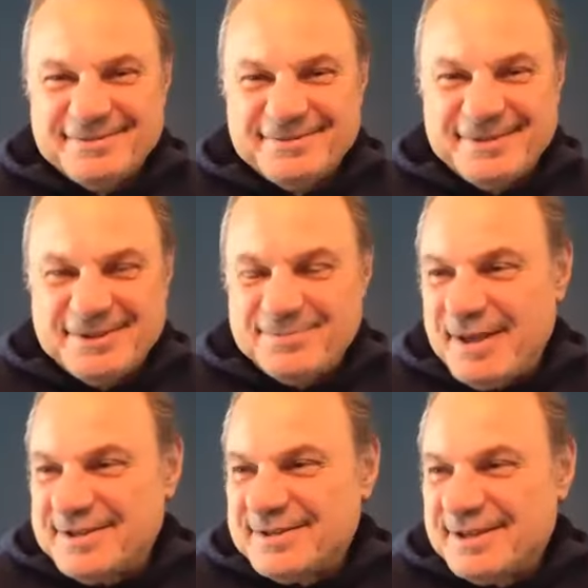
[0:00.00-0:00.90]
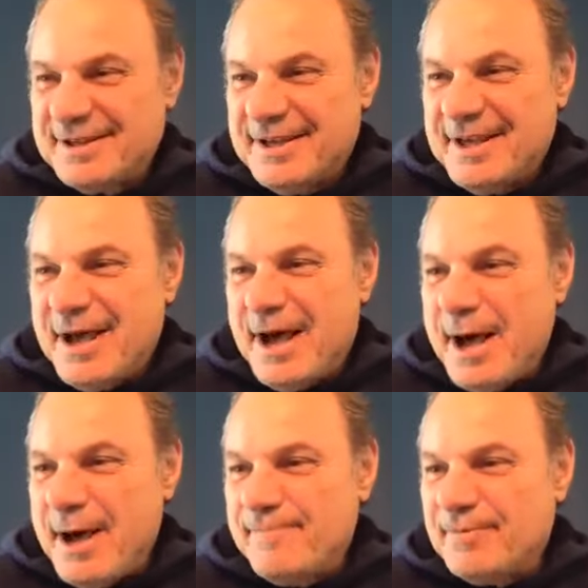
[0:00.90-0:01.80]
It's amazing.
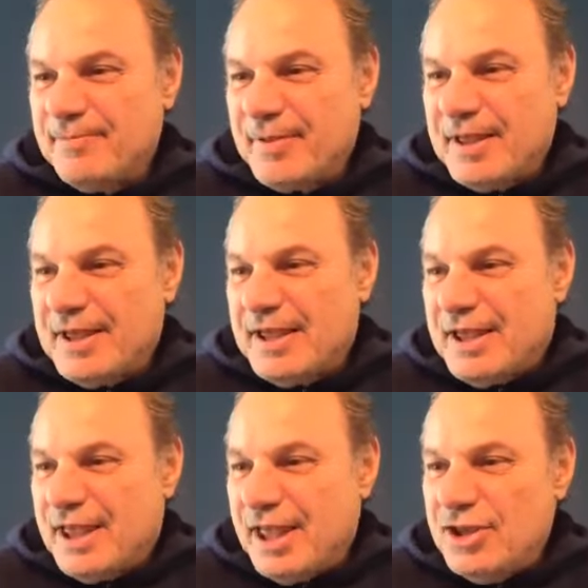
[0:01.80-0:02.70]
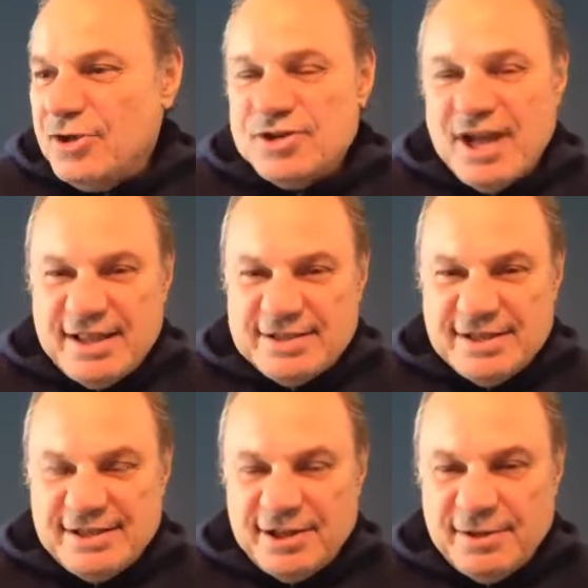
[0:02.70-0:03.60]
Um, can you tell us a
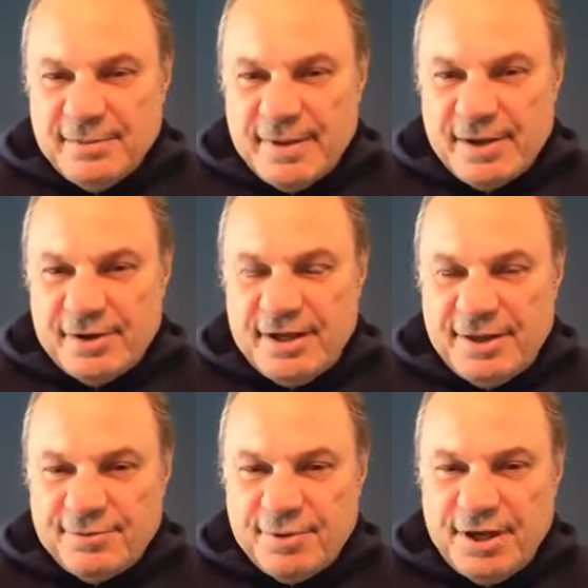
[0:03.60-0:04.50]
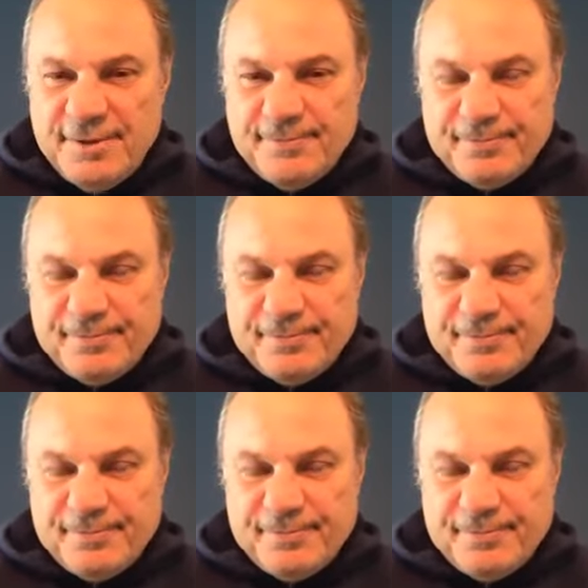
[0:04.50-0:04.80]
little about E3?